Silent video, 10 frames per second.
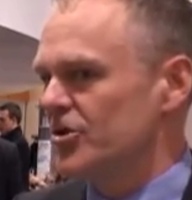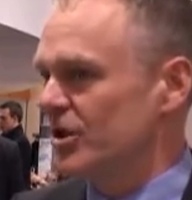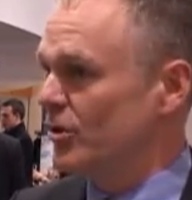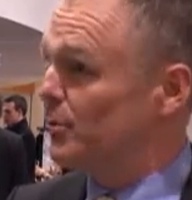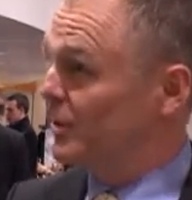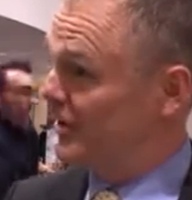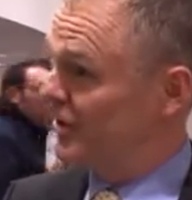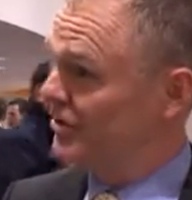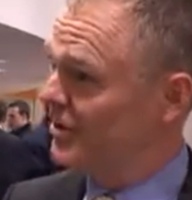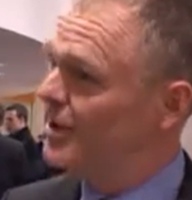
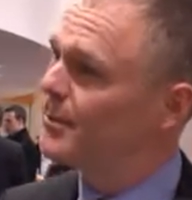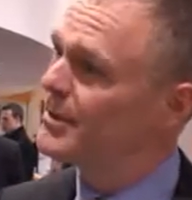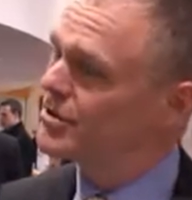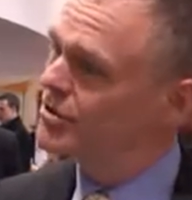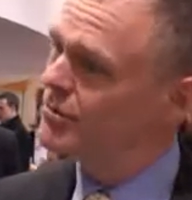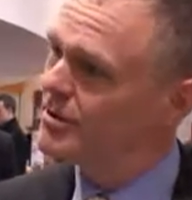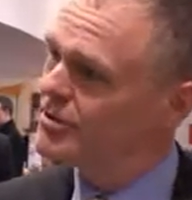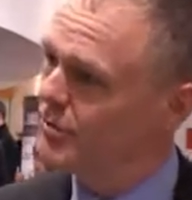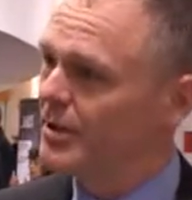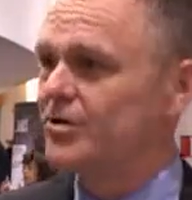geopolitical elements to it,
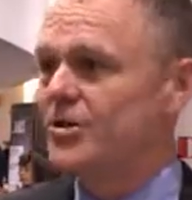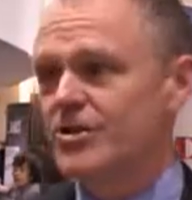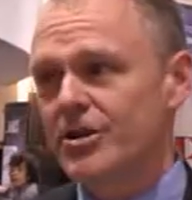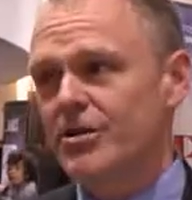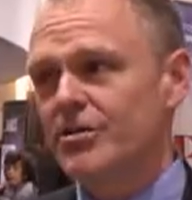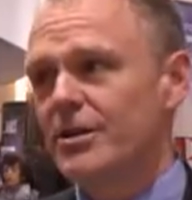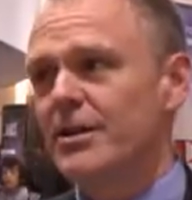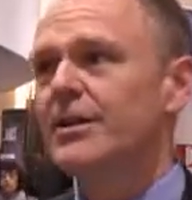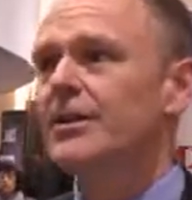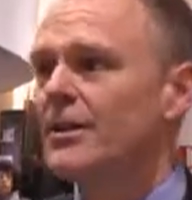so energy security